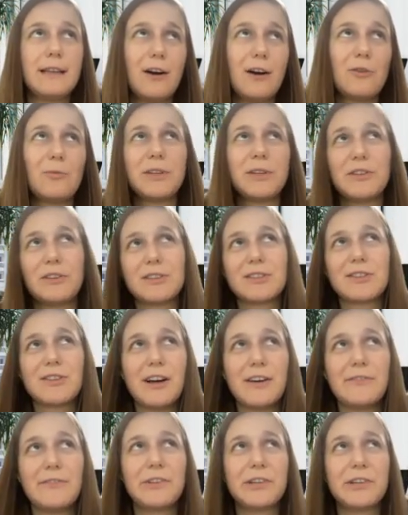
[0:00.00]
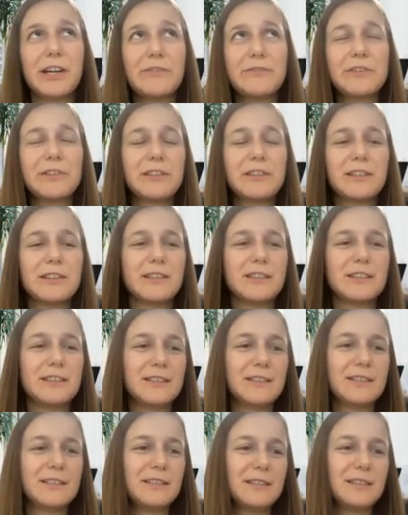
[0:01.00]
now but also after after
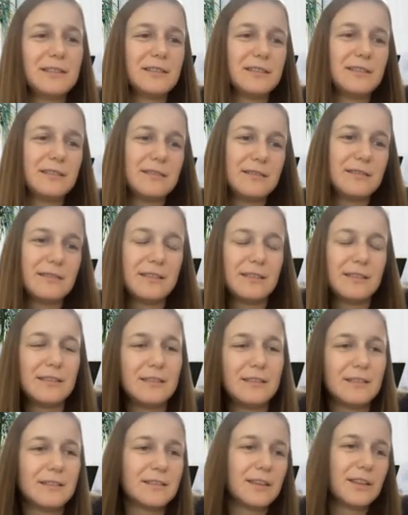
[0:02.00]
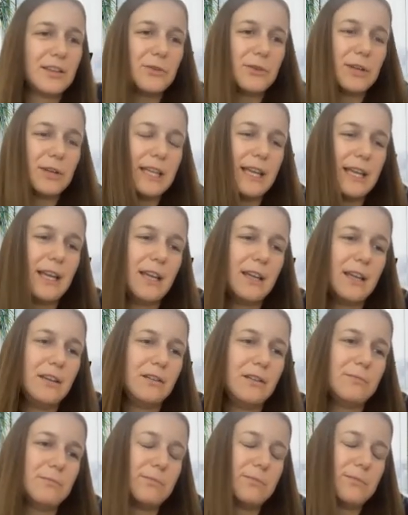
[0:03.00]
the the the, the Q and
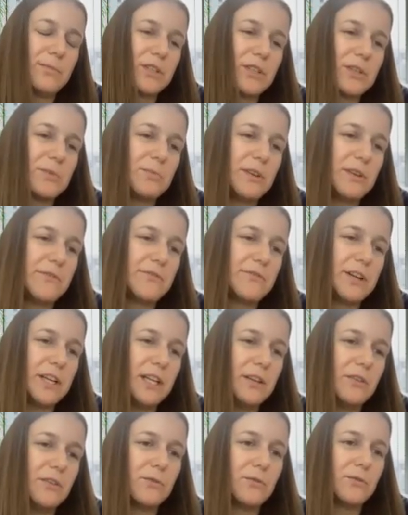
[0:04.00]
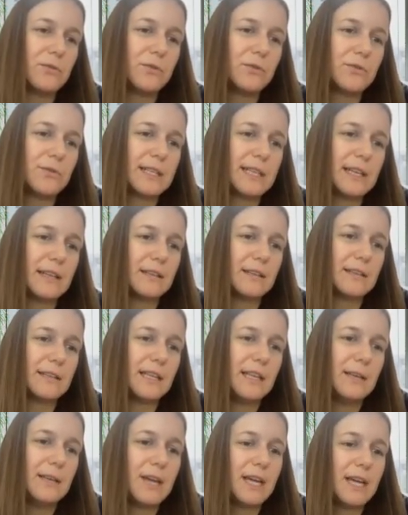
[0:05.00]
A, just be free to to send
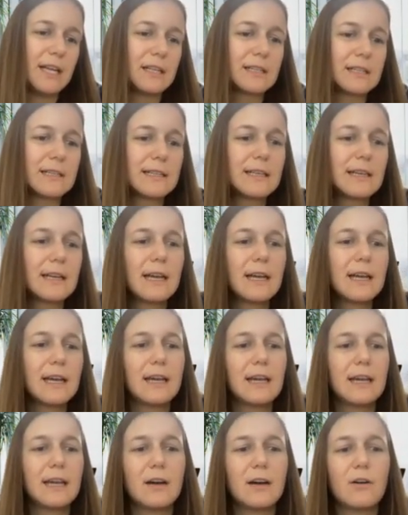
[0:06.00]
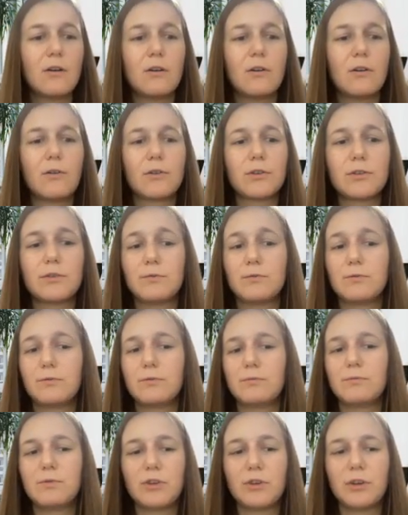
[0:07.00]
us emails or
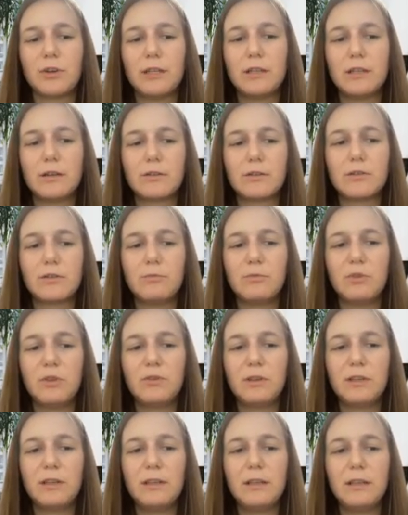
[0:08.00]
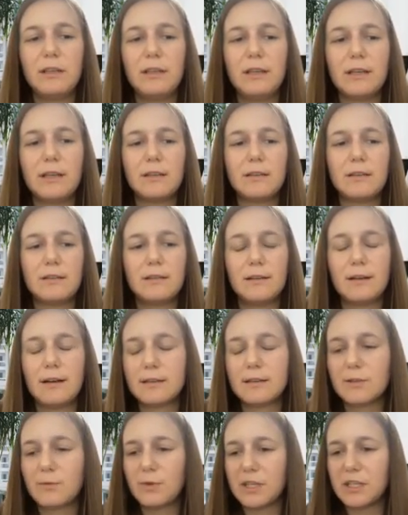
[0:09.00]
to join our community and
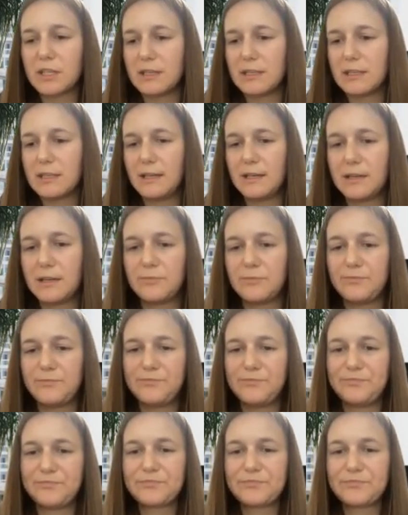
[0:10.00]
ask questions there.